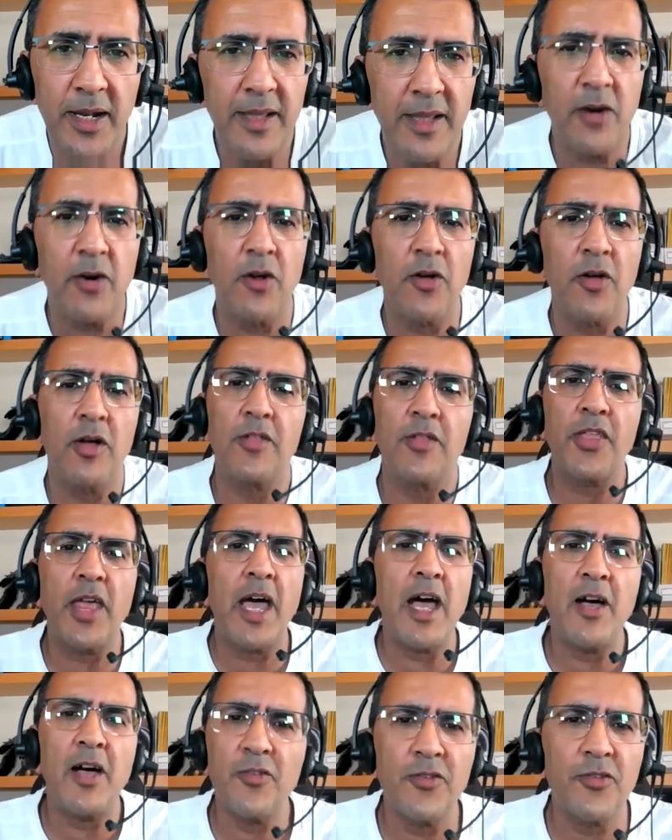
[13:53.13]
there are
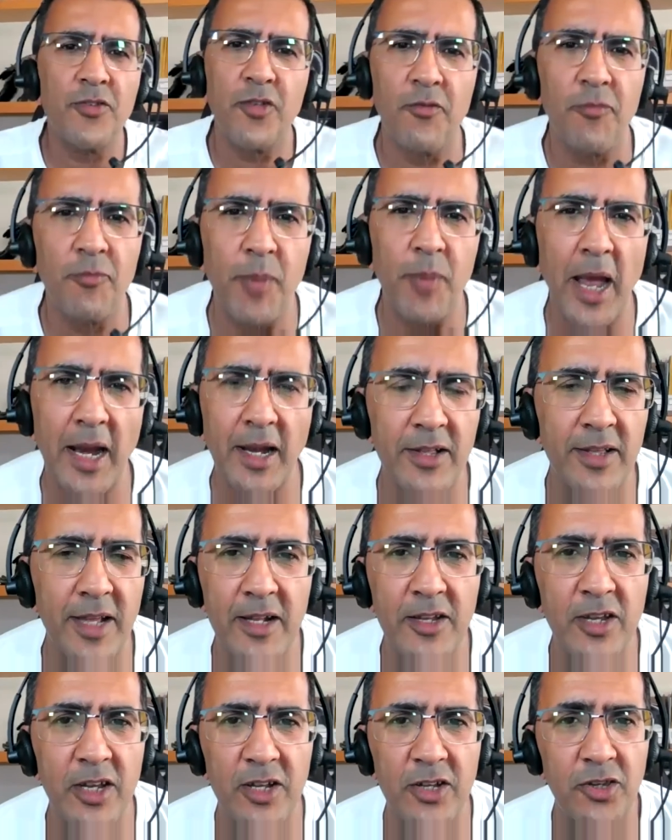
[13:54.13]
thousands of beds.
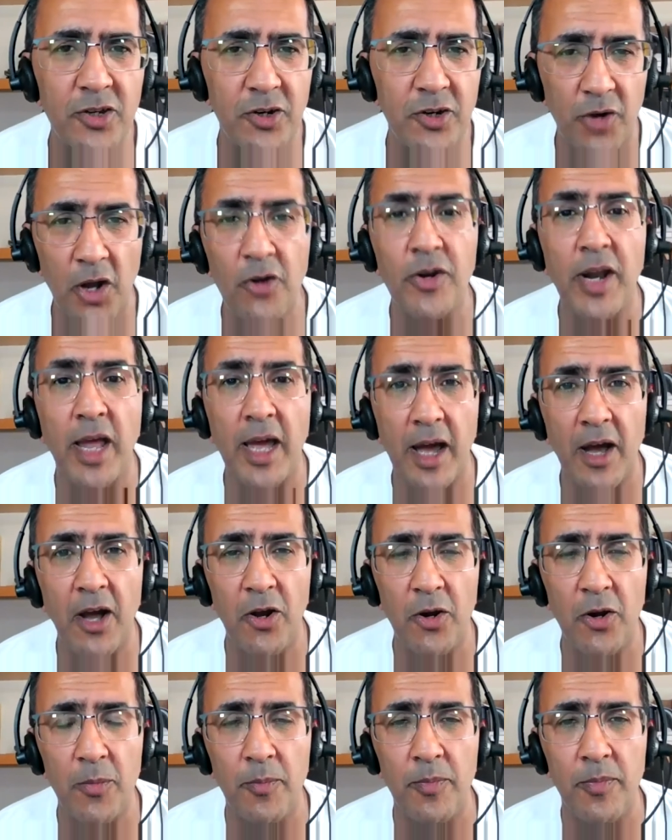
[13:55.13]
They're just your own at
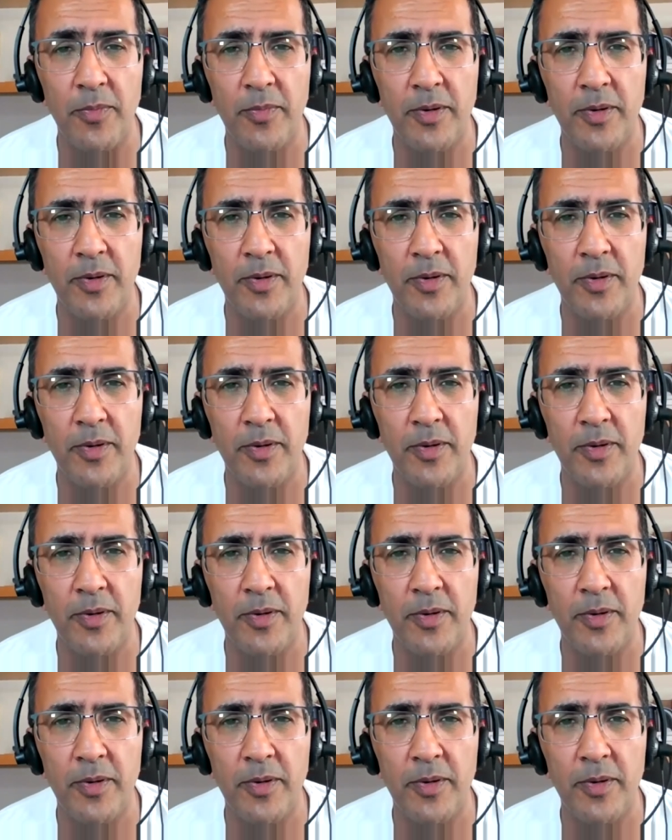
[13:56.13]
home.